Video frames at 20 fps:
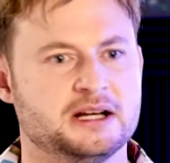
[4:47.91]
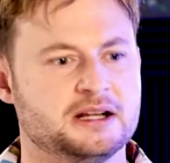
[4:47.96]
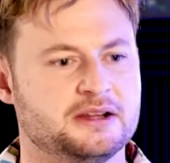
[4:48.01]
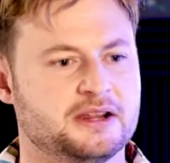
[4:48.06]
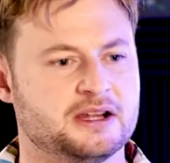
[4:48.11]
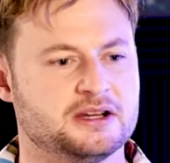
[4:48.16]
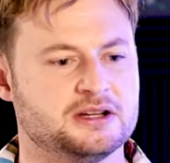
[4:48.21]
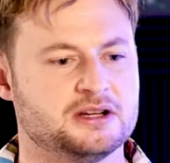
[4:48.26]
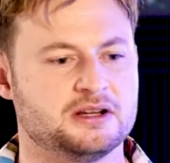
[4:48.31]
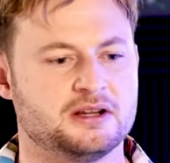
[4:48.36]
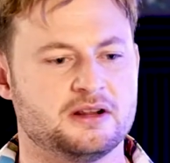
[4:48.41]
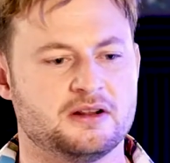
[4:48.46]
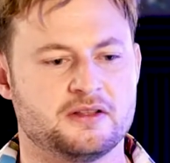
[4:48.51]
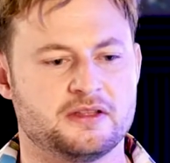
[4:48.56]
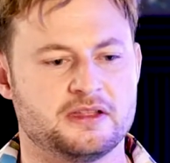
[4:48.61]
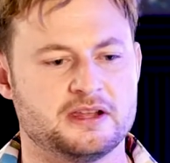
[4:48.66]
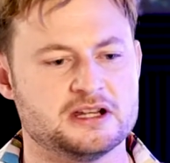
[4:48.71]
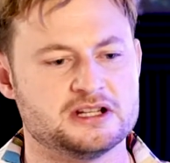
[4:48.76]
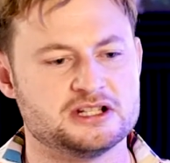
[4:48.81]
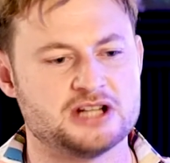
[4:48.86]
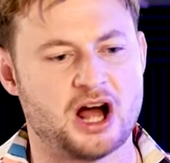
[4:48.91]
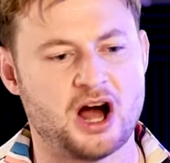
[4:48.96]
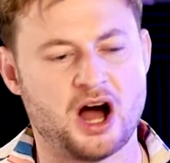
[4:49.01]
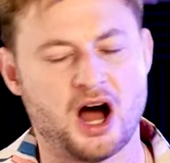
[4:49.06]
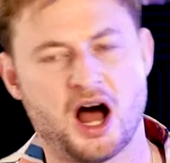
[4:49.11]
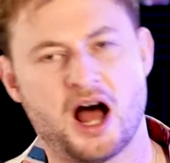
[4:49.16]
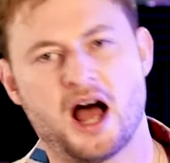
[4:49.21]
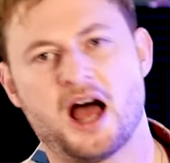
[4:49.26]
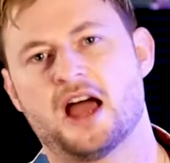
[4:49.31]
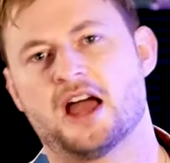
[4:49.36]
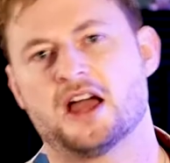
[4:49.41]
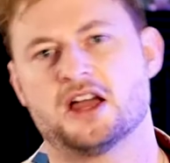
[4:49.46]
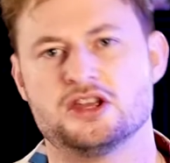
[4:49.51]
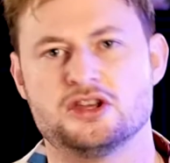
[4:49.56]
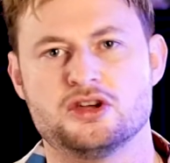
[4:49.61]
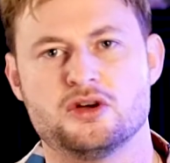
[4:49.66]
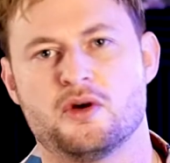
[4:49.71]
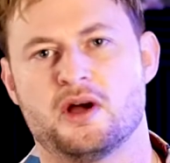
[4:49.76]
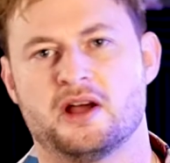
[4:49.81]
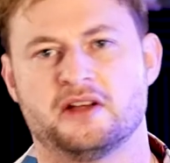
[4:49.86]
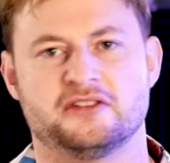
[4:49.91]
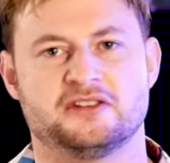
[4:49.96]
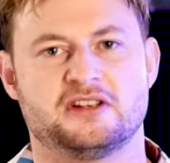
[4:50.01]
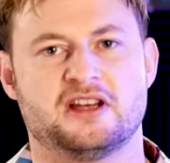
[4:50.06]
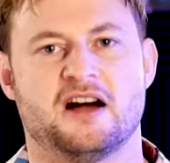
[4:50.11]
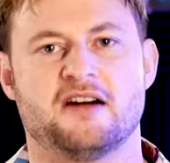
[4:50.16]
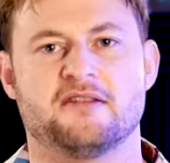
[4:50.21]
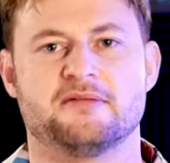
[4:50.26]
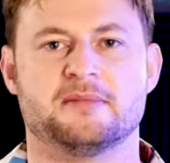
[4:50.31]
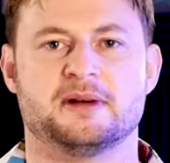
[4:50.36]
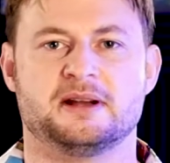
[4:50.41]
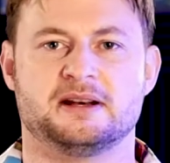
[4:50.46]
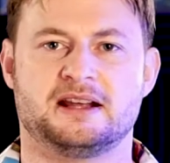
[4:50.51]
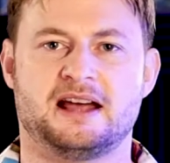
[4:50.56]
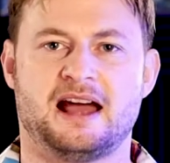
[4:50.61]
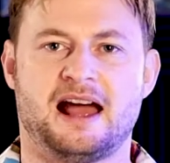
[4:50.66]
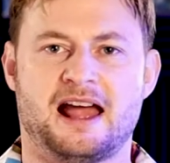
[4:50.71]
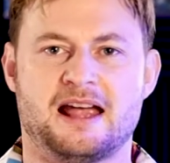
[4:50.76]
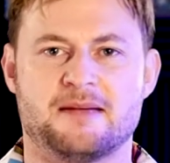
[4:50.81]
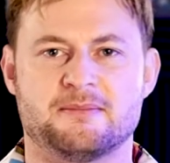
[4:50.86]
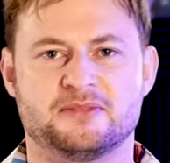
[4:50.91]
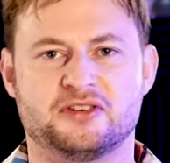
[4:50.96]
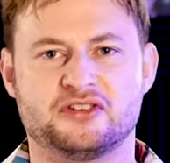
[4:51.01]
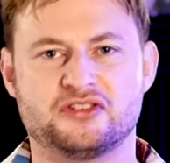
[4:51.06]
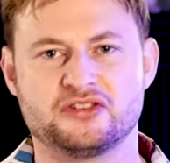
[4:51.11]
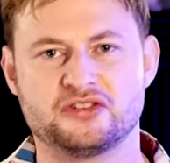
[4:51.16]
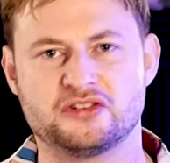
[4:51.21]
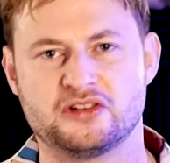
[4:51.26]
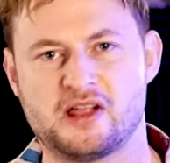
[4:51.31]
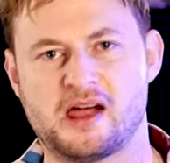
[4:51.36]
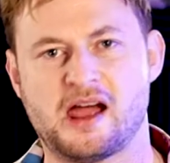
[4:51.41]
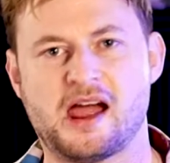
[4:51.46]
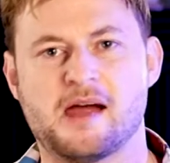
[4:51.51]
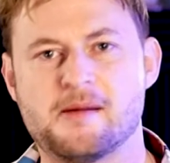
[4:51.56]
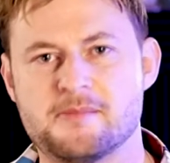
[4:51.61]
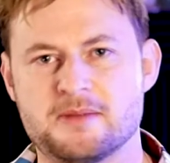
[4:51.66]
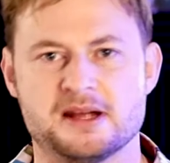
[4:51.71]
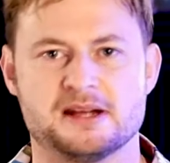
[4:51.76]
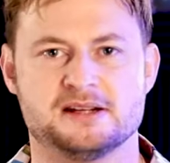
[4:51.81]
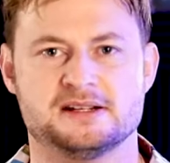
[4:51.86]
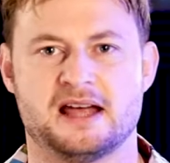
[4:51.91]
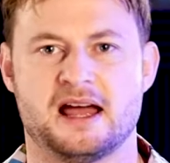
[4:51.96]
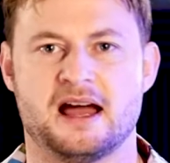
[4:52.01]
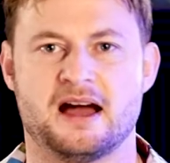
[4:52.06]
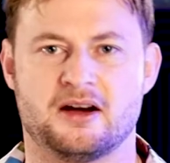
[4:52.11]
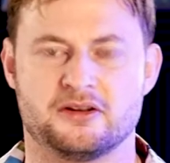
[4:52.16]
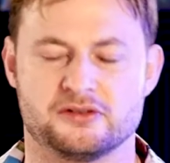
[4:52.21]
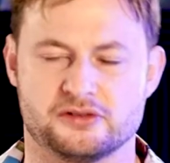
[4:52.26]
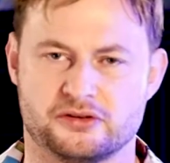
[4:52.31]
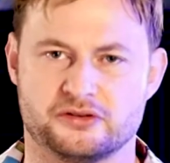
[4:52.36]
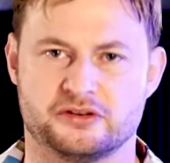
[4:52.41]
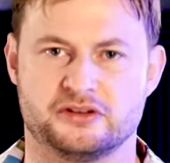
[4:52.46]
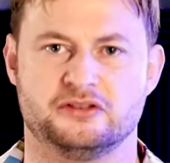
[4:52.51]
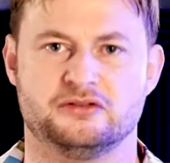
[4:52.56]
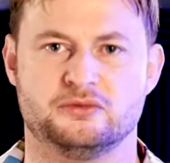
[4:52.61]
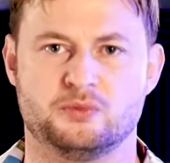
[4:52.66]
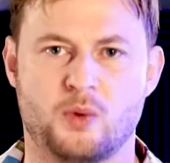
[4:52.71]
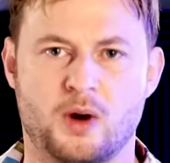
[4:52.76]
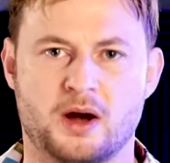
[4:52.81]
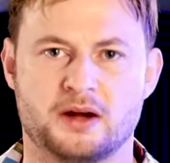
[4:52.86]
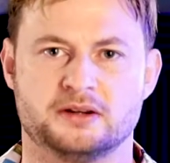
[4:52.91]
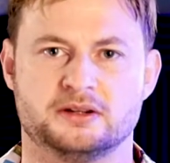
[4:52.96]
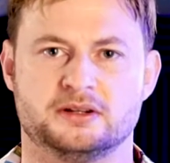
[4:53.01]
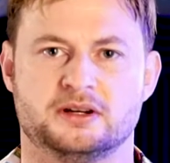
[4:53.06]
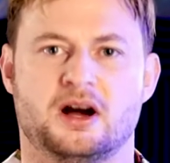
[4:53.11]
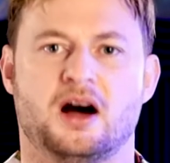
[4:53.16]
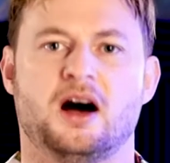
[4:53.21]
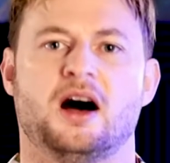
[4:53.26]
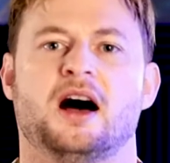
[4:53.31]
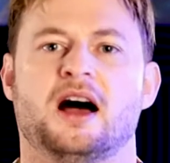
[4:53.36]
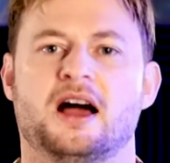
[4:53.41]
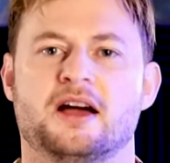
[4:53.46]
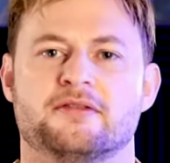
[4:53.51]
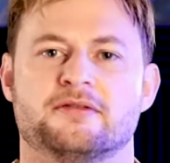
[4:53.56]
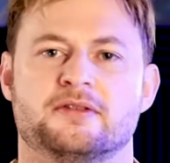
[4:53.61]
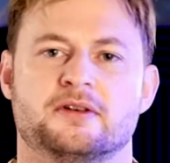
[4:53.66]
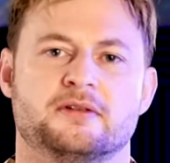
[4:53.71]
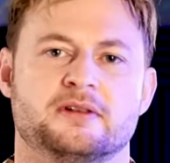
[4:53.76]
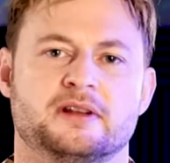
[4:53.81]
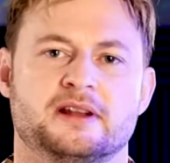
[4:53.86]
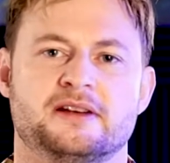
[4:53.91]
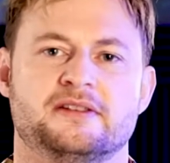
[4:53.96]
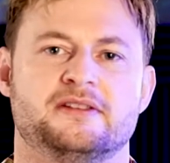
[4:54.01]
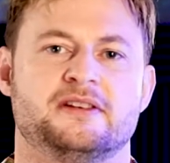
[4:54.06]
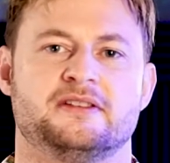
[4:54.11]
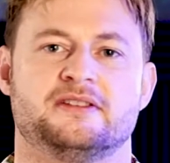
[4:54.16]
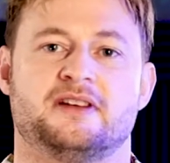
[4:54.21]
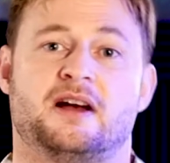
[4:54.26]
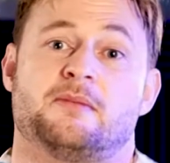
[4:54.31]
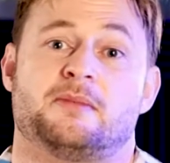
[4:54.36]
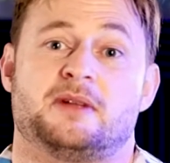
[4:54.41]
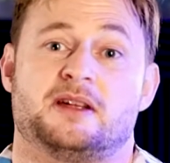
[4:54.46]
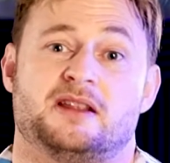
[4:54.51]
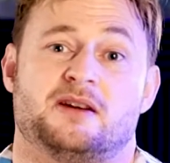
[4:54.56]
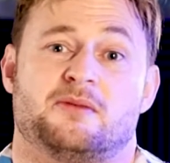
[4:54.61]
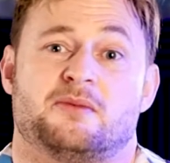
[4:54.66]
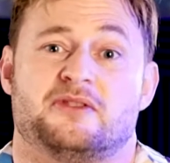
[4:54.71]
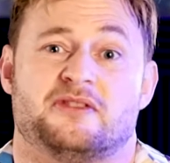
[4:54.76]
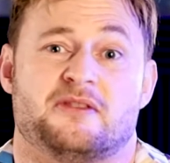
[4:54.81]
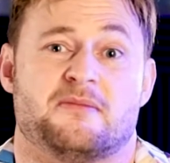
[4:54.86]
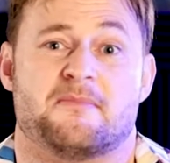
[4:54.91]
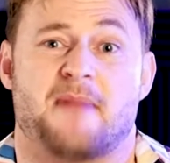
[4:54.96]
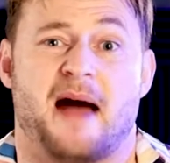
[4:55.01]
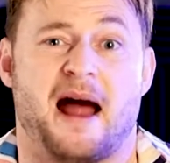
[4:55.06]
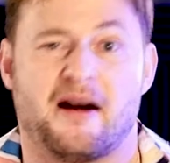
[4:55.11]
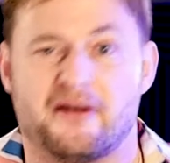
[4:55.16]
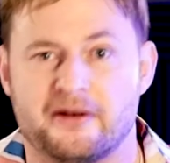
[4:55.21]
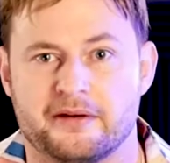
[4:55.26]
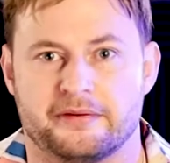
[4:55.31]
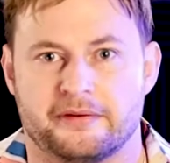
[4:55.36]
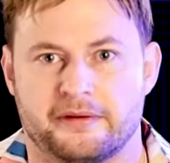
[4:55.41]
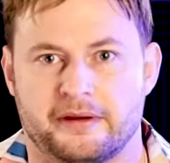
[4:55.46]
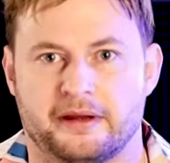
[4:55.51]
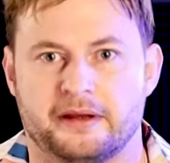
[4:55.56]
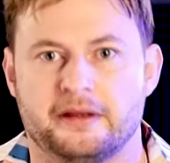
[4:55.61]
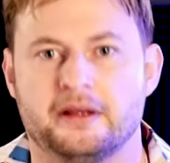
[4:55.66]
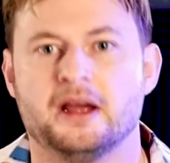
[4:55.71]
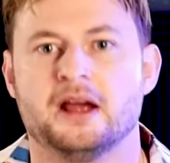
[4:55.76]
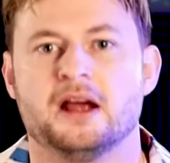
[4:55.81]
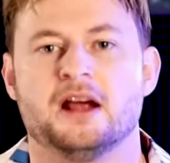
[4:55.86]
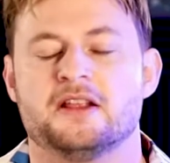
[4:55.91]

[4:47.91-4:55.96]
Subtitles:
that the entire US government came slamming down on this one guy for releasing something that was embarrassing,